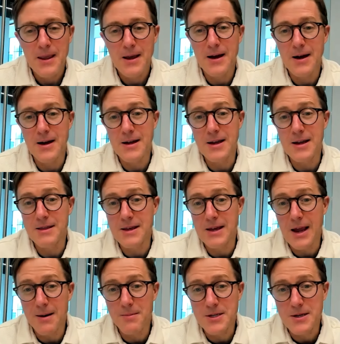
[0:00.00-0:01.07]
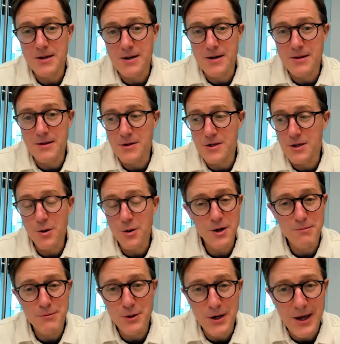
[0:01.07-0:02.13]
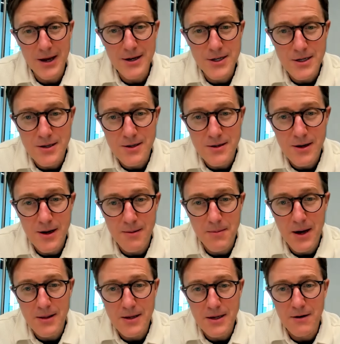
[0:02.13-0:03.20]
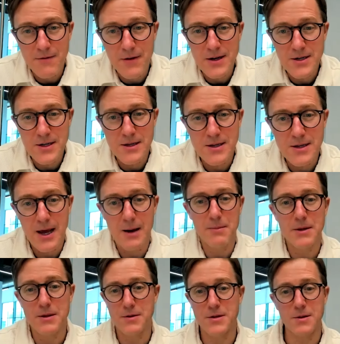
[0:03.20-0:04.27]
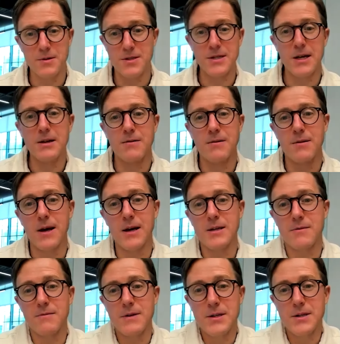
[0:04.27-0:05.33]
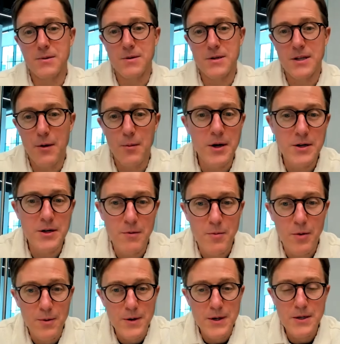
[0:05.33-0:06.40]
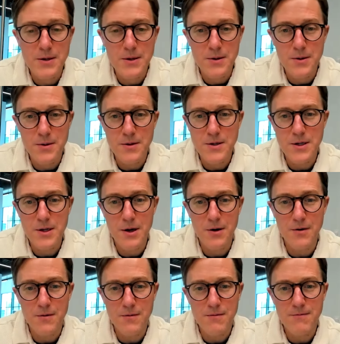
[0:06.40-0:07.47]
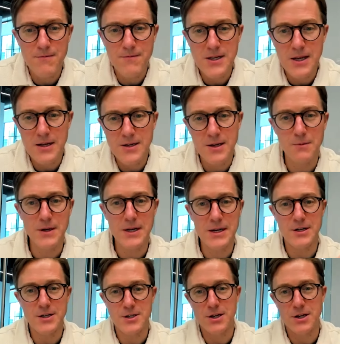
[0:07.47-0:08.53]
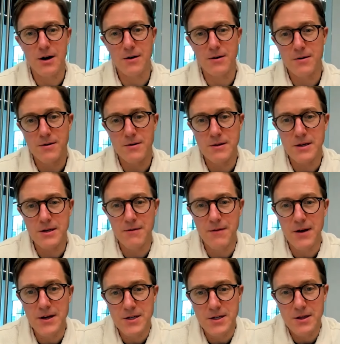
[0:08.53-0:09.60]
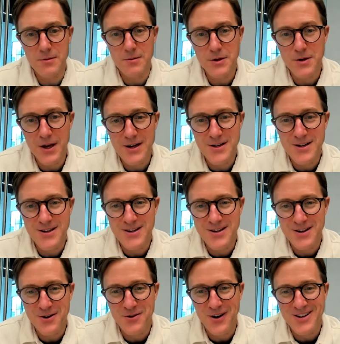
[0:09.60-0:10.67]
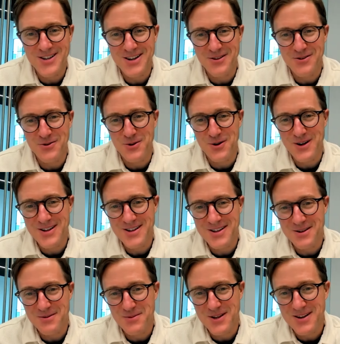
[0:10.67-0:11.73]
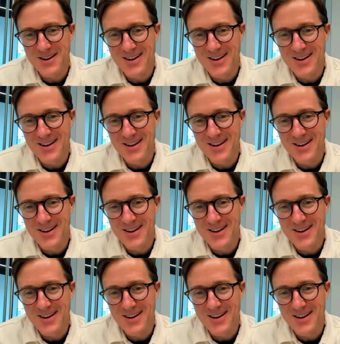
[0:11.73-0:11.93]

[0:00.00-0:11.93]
Uh, in the Amazon, there's no communication about the innovation that's happening. There's no centralized resource that everybody's reporting to. There's no sense that we need to share the innovation, the mutations across other organisms.